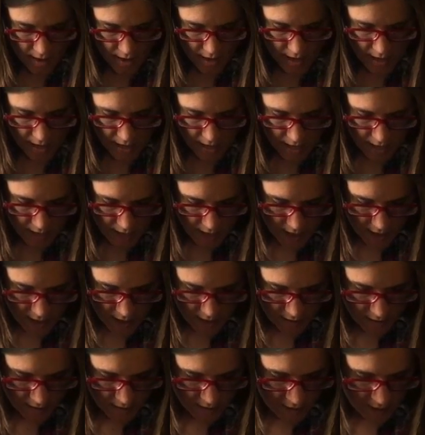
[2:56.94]

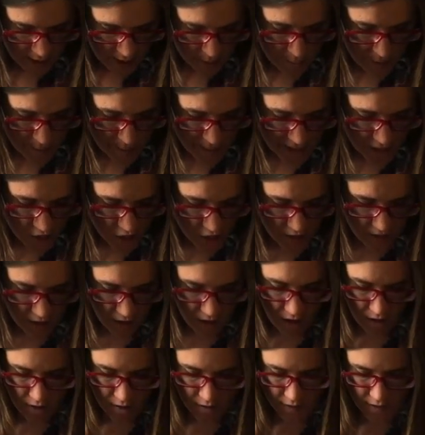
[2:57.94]
And I'm going to make sure
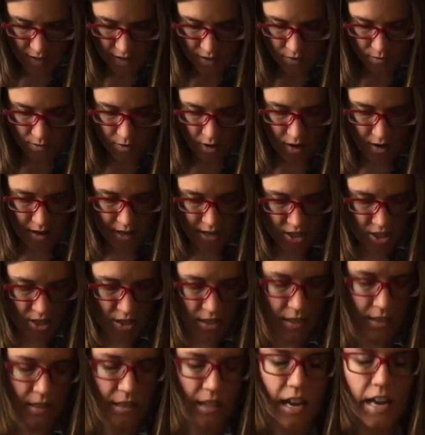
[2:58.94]
that all of these raw
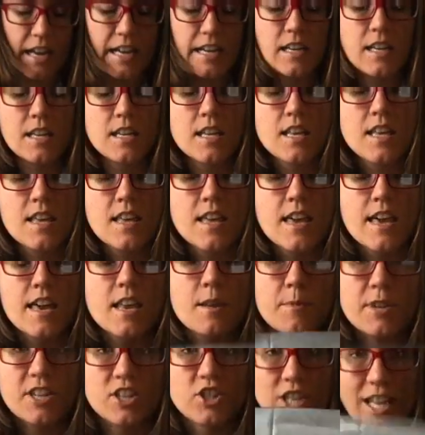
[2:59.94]
edges align,
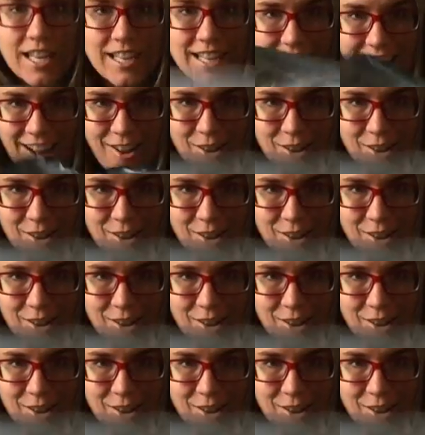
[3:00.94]
and I'm going to shake it